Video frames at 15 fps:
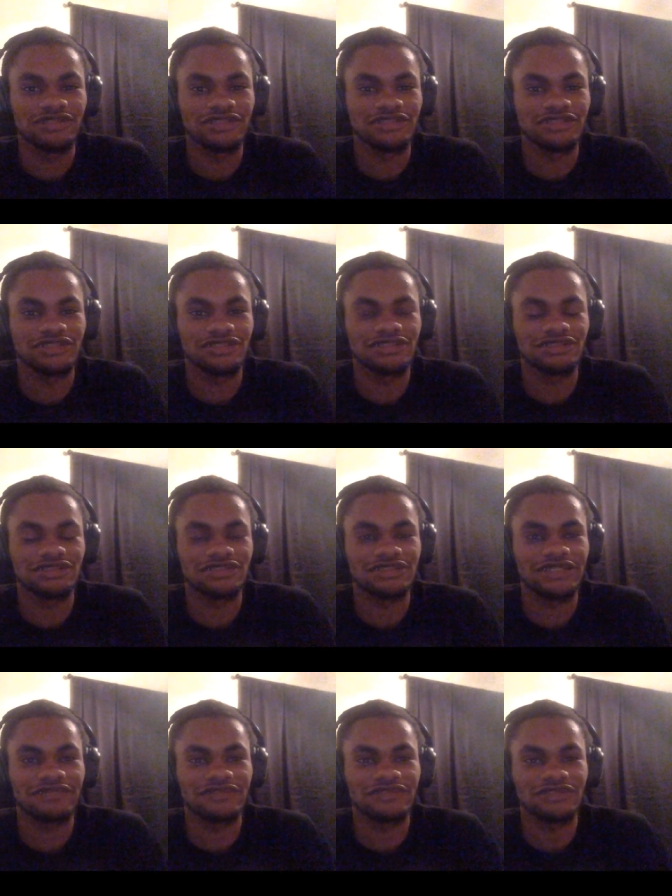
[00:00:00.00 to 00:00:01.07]
in season
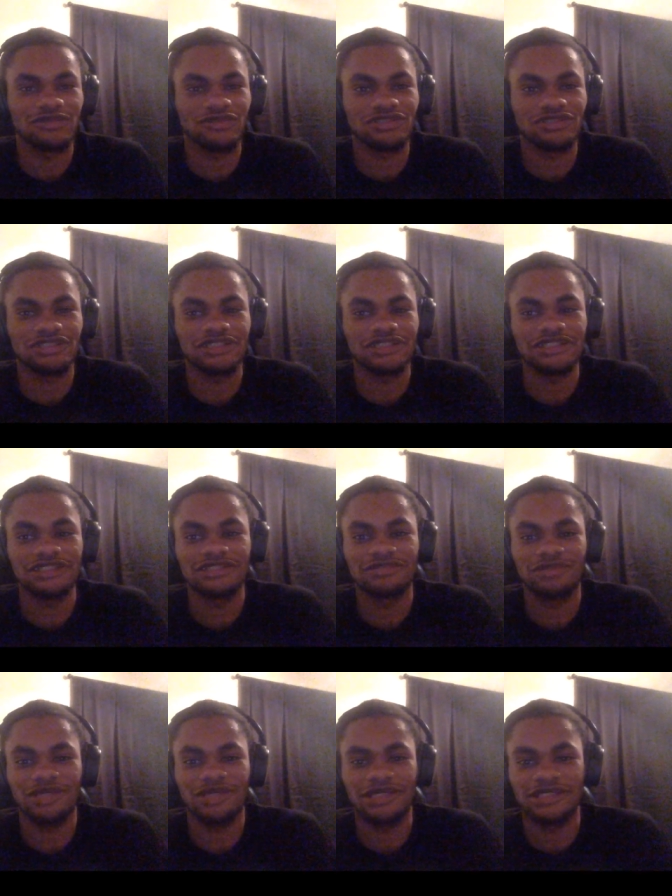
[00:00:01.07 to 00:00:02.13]
seven towards the
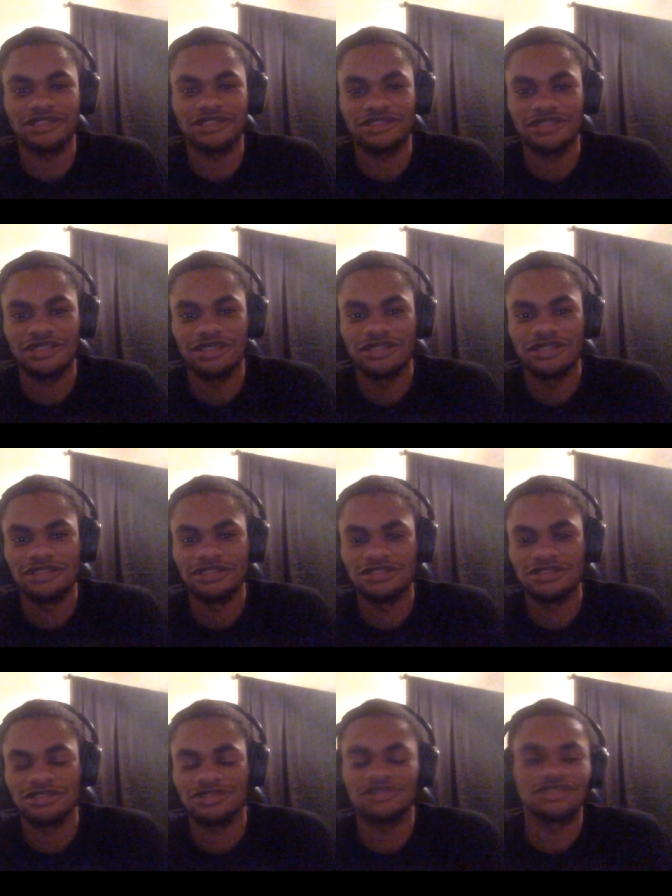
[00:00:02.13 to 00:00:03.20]
end by
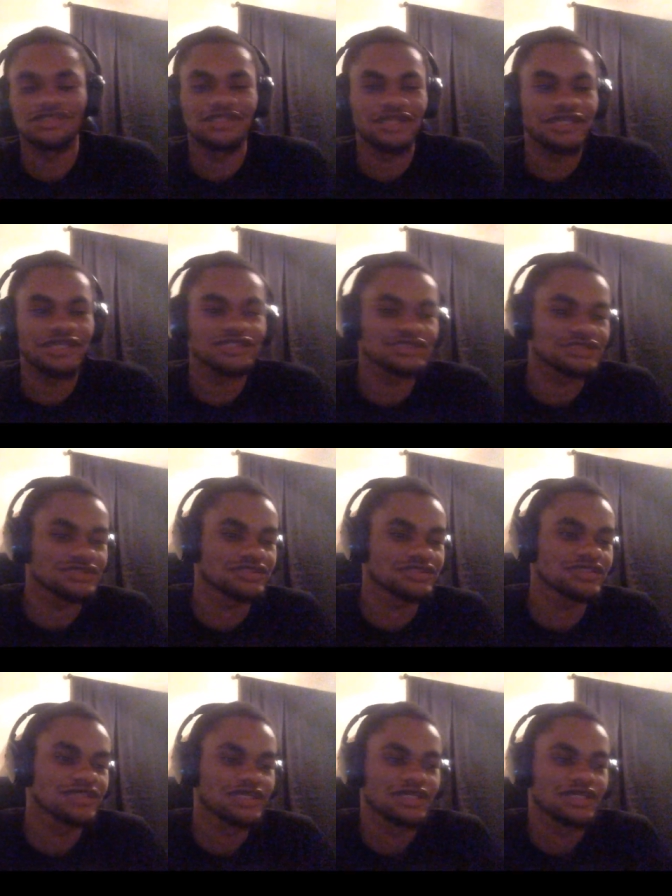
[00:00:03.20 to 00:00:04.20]
Cersei Lannister,